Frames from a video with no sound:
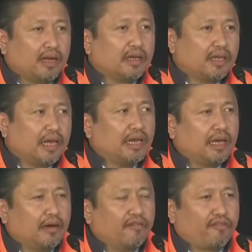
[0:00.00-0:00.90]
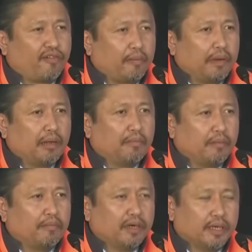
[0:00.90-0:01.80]
NDA laga family
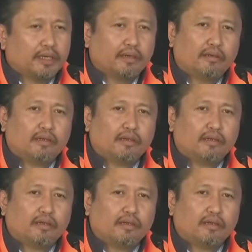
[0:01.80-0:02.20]
member